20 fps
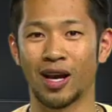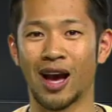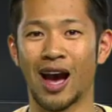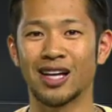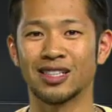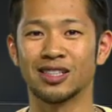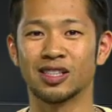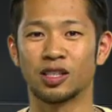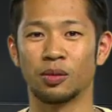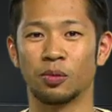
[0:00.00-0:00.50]

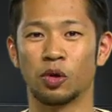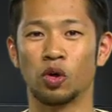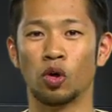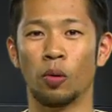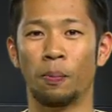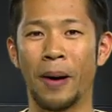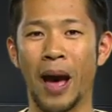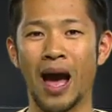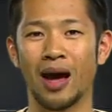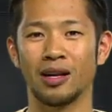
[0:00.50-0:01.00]
guys, and some cool
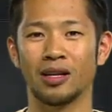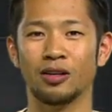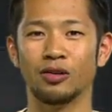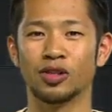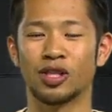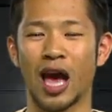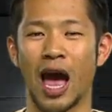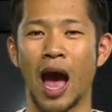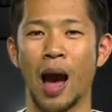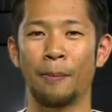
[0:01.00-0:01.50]
patent news.
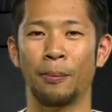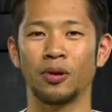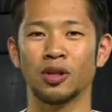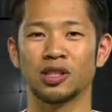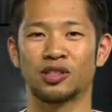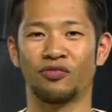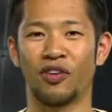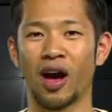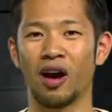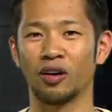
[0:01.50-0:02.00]
Apple has
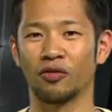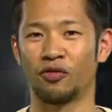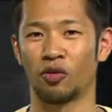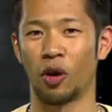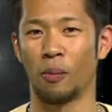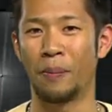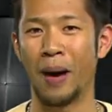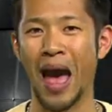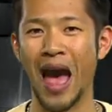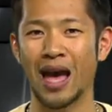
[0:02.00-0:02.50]
filed for a
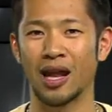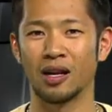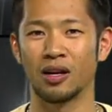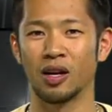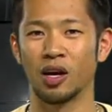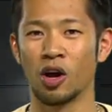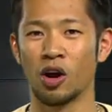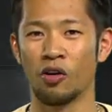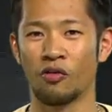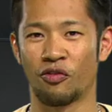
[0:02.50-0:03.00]
patent
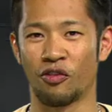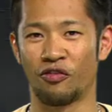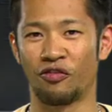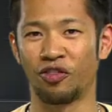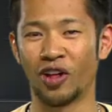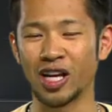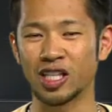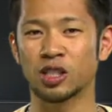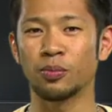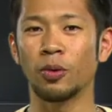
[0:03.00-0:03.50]
for
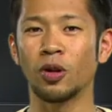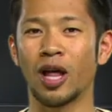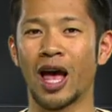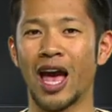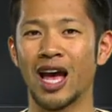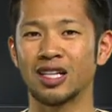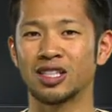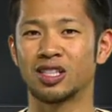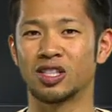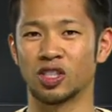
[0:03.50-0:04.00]
flexible
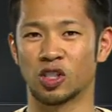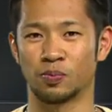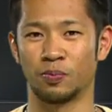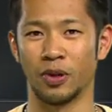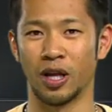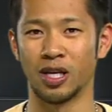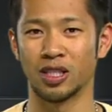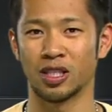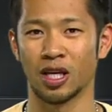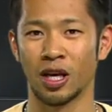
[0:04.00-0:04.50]
edge
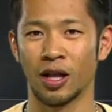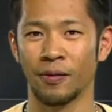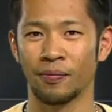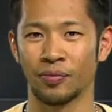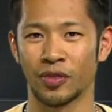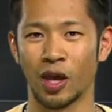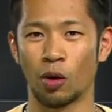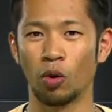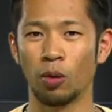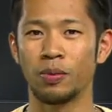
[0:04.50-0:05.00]
displays
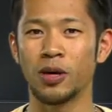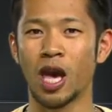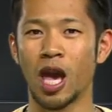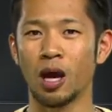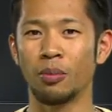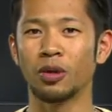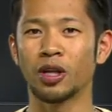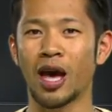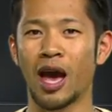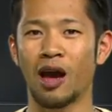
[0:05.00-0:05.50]
that will be
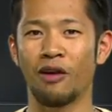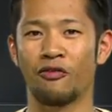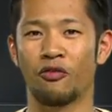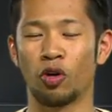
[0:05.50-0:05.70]
able to have